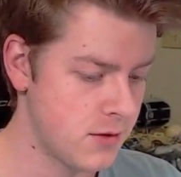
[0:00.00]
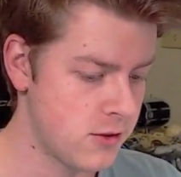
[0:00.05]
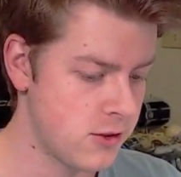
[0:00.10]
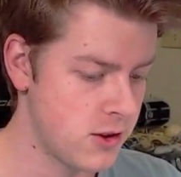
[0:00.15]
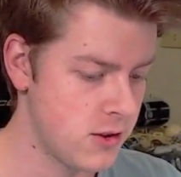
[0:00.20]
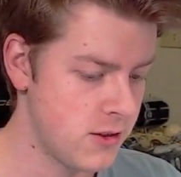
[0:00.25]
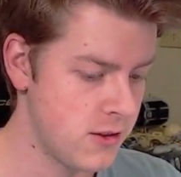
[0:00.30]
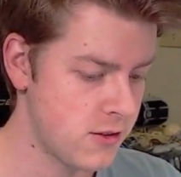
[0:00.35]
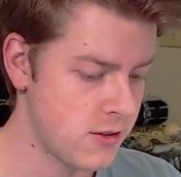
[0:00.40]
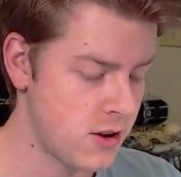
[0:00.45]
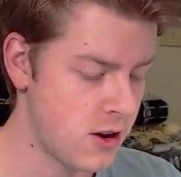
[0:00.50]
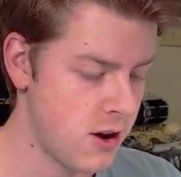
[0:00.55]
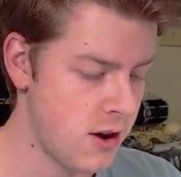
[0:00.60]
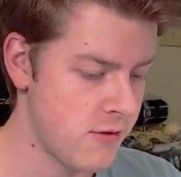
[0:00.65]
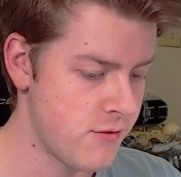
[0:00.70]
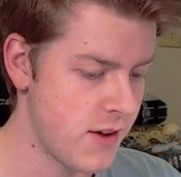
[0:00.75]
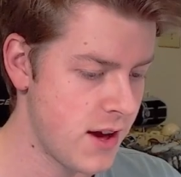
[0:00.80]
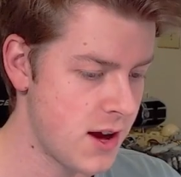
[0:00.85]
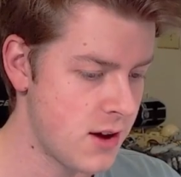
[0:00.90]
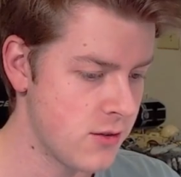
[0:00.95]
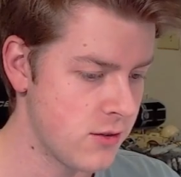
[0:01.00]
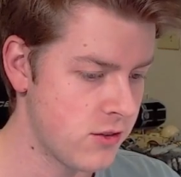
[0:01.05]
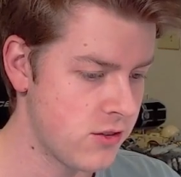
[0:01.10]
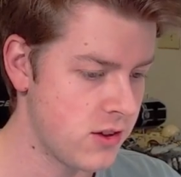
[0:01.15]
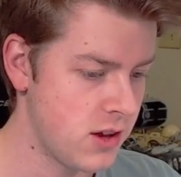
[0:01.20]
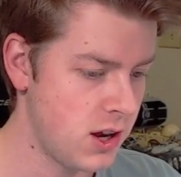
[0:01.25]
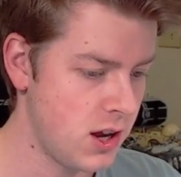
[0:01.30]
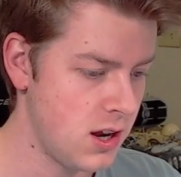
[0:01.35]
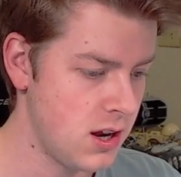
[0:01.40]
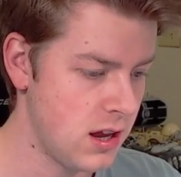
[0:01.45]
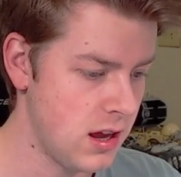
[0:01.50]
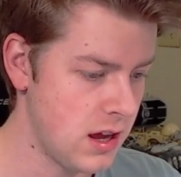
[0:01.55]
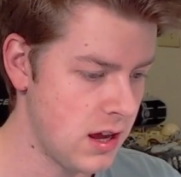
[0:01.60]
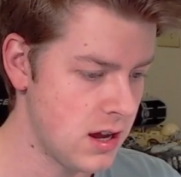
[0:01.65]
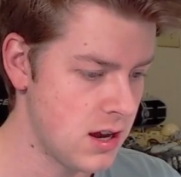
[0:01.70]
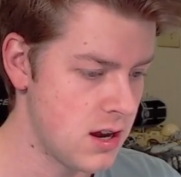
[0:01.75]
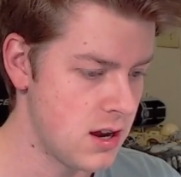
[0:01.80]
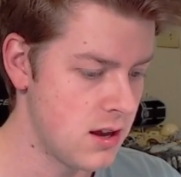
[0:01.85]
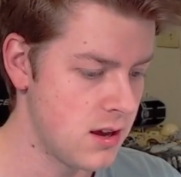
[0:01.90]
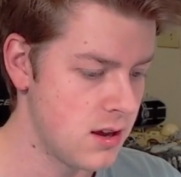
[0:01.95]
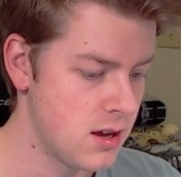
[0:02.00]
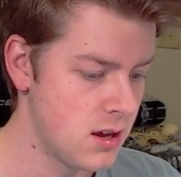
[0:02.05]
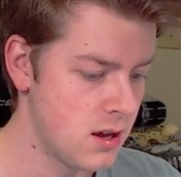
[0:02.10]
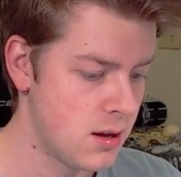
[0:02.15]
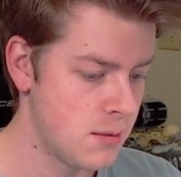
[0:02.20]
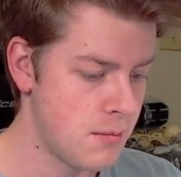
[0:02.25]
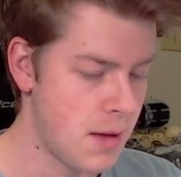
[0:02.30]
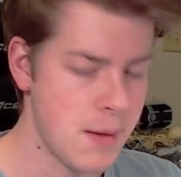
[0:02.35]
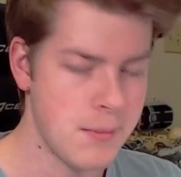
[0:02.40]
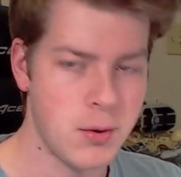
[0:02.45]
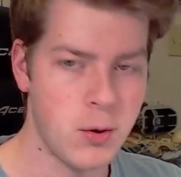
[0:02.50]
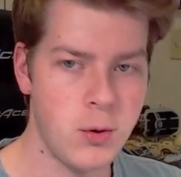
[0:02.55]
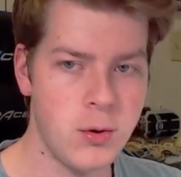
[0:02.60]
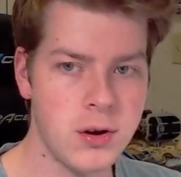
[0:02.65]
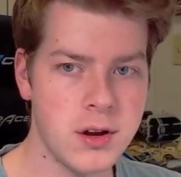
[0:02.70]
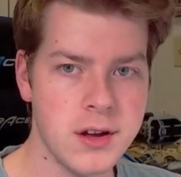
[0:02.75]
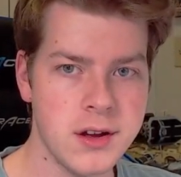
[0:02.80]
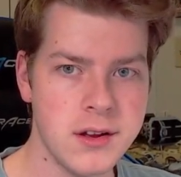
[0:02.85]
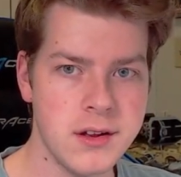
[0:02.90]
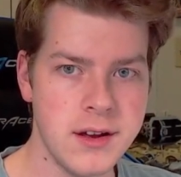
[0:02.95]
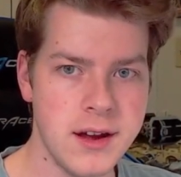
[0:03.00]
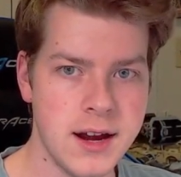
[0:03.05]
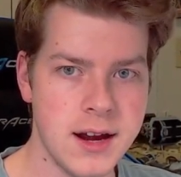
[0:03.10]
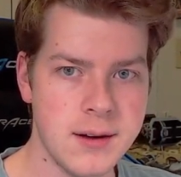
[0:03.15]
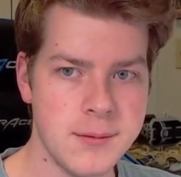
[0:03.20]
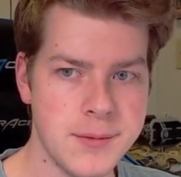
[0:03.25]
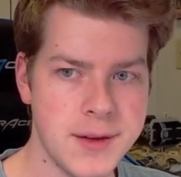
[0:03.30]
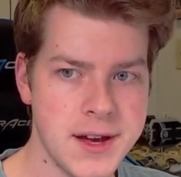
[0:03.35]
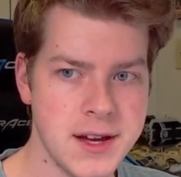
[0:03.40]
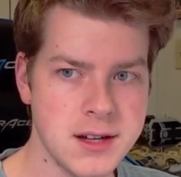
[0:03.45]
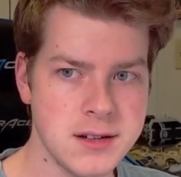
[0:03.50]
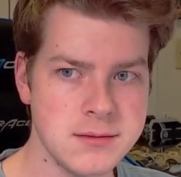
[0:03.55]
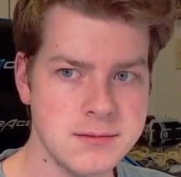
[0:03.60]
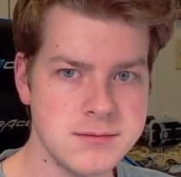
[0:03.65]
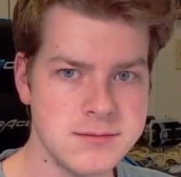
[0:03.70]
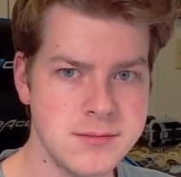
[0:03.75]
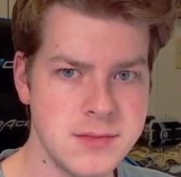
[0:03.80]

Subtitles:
So this card I found sitting in my bulk, and I'm like,